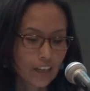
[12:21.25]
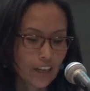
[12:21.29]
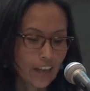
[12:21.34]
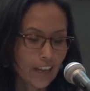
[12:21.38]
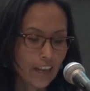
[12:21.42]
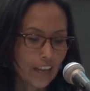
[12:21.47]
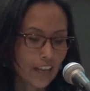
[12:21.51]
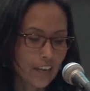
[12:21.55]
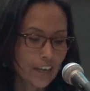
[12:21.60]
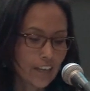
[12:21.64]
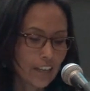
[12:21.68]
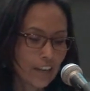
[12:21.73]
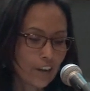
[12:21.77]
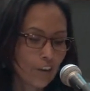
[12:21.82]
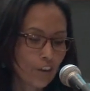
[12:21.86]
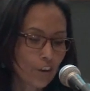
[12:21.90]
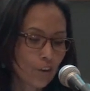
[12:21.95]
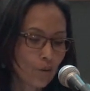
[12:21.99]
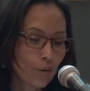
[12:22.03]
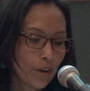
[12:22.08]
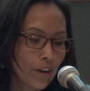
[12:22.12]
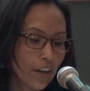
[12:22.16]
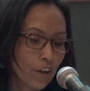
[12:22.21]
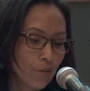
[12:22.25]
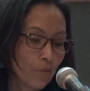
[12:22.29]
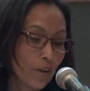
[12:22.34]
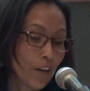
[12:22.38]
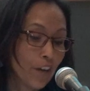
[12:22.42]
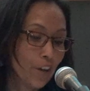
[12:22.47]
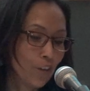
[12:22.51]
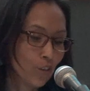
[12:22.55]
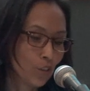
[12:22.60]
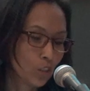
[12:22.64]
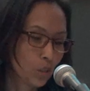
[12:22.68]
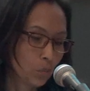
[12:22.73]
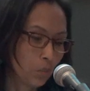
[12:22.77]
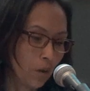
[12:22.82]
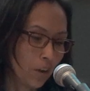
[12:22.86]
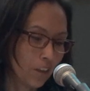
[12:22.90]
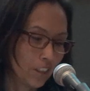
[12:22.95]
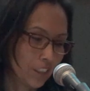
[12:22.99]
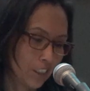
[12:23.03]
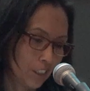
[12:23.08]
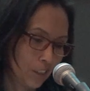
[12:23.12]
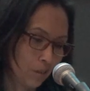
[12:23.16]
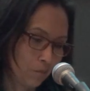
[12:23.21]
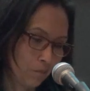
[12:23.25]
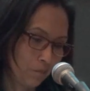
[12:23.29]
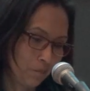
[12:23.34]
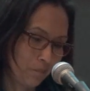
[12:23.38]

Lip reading: and they're creating radio spots.